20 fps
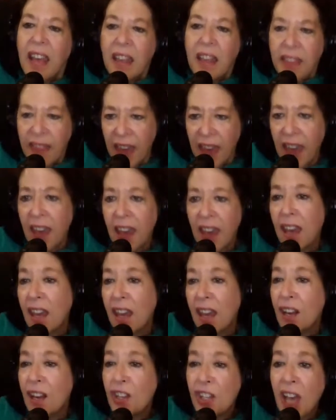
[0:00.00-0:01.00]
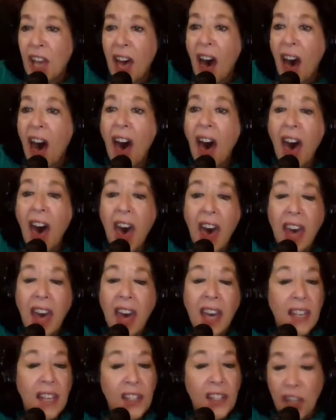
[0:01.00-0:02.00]
There's a
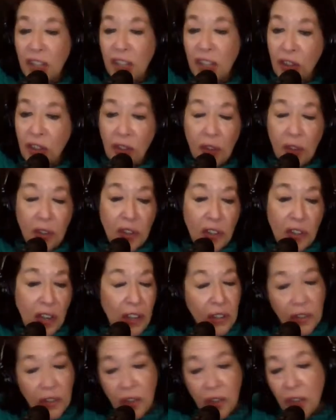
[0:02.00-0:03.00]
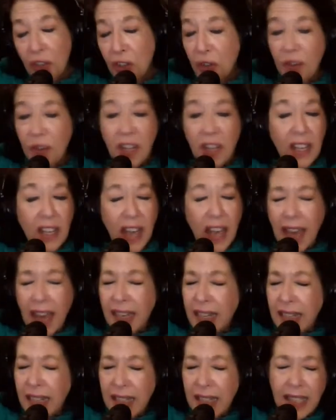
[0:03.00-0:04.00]
high desert country and
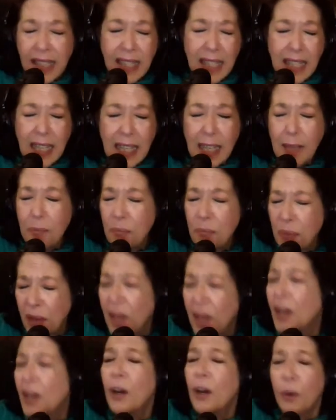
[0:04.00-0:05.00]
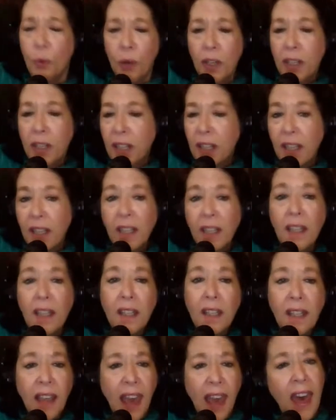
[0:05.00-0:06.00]
its deep, rugged
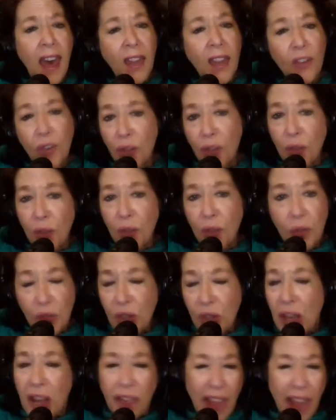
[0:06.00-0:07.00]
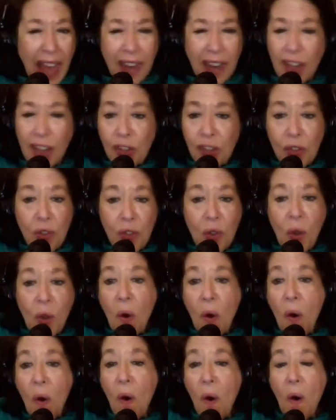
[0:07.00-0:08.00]
canyons that is
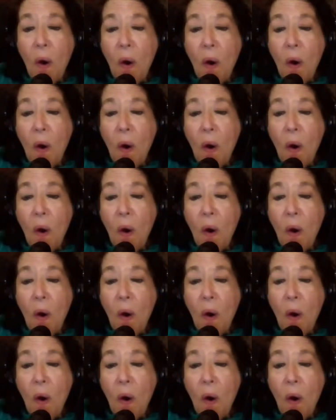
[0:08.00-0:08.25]
known